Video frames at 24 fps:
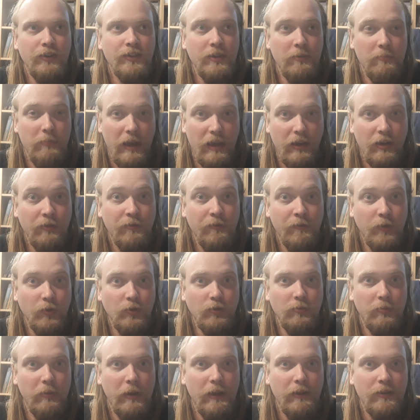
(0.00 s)
make a
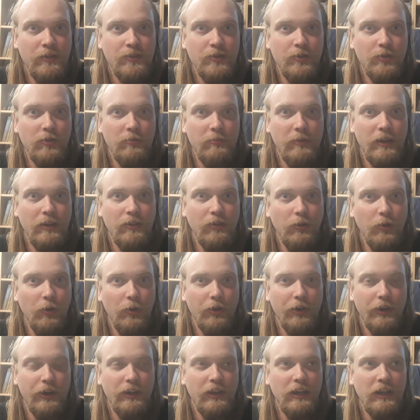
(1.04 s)
full suit of
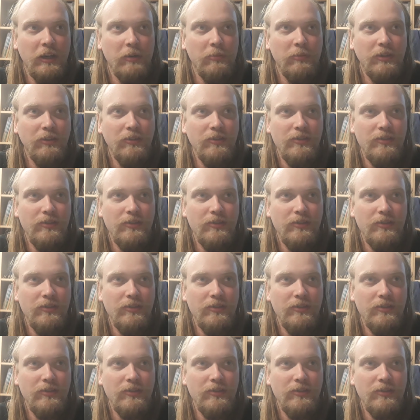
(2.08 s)
Mandalorian armor,